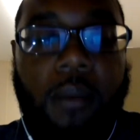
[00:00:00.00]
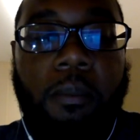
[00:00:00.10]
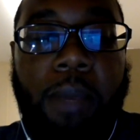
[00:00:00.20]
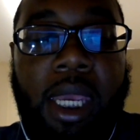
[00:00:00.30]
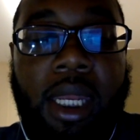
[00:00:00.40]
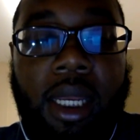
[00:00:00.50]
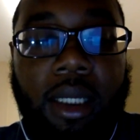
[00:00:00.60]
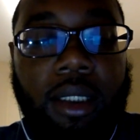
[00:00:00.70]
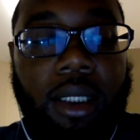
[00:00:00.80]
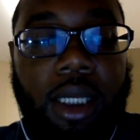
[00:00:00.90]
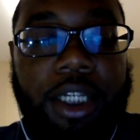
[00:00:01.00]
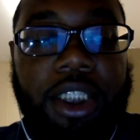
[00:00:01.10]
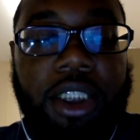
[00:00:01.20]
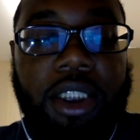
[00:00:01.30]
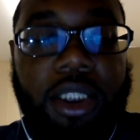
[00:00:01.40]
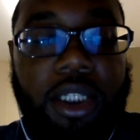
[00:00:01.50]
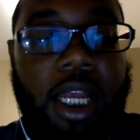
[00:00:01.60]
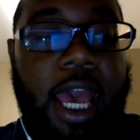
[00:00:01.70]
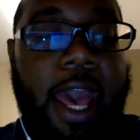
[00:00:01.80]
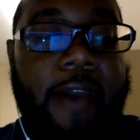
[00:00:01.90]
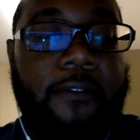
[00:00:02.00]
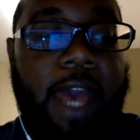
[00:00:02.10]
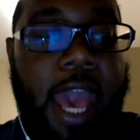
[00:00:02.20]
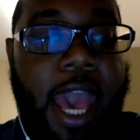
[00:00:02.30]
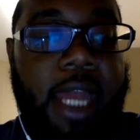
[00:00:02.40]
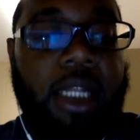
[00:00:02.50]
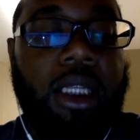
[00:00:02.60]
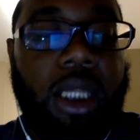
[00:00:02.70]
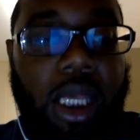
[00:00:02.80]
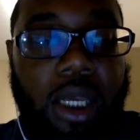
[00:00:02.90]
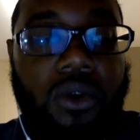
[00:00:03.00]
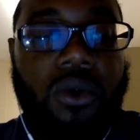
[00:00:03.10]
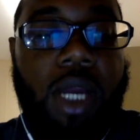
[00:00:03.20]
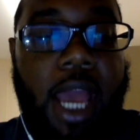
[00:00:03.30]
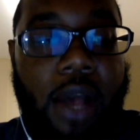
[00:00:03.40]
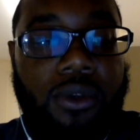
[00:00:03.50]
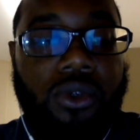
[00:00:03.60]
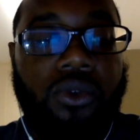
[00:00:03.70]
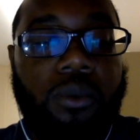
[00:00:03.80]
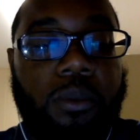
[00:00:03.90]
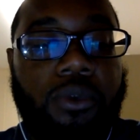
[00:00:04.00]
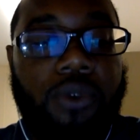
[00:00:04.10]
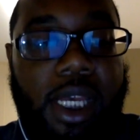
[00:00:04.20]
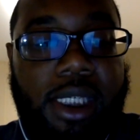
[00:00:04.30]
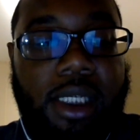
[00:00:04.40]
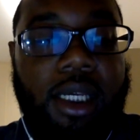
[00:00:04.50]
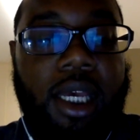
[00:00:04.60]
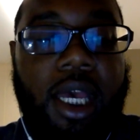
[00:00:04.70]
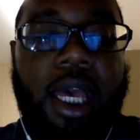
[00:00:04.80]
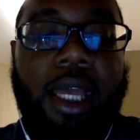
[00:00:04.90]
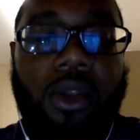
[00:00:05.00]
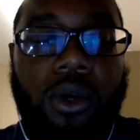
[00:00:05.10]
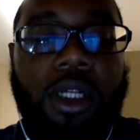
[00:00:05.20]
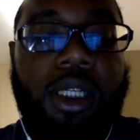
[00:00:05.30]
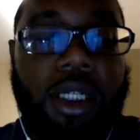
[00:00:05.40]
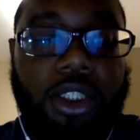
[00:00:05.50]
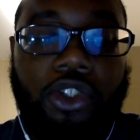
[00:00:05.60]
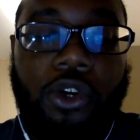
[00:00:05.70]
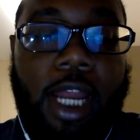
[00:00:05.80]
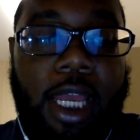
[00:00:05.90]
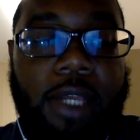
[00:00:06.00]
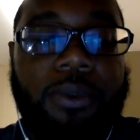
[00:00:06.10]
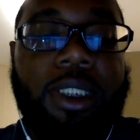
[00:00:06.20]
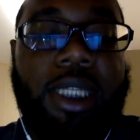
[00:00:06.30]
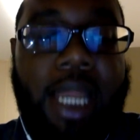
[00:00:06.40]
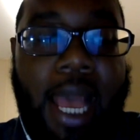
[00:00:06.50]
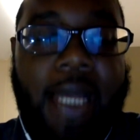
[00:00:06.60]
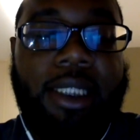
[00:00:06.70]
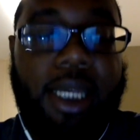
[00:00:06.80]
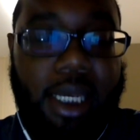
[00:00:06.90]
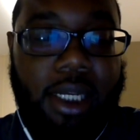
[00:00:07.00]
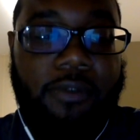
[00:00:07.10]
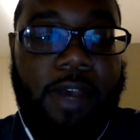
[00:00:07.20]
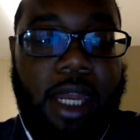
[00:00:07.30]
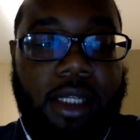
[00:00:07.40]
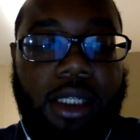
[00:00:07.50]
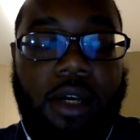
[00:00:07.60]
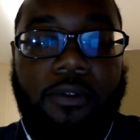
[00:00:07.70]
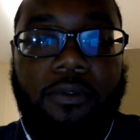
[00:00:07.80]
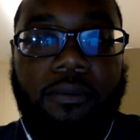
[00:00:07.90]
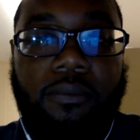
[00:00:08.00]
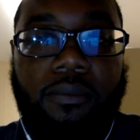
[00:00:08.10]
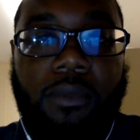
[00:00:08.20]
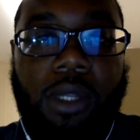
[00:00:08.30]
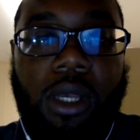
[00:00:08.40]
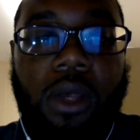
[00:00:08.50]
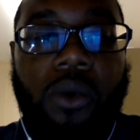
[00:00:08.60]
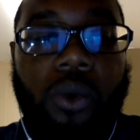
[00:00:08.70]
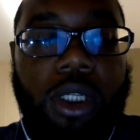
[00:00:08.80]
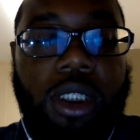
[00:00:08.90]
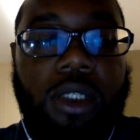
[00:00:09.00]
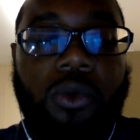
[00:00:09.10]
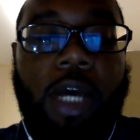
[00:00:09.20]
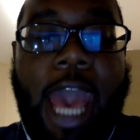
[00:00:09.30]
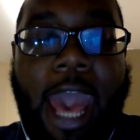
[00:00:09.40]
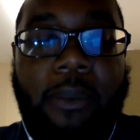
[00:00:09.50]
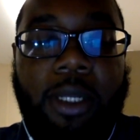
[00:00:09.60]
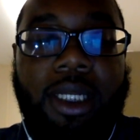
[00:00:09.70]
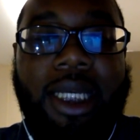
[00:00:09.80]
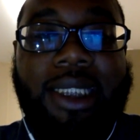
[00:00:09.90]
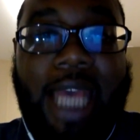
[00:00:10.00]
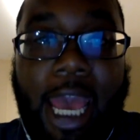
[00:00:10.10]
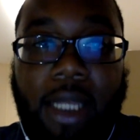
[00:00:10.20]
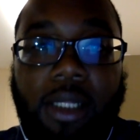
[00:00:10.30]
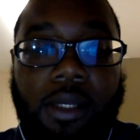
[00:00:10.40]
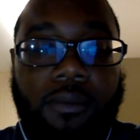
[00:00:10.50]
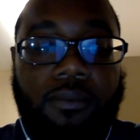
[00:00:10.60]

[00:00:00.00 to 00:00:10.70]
Meaning, he should have had legal counsel present in order to ensure that he was not taken advantage of, which is what happened exactly.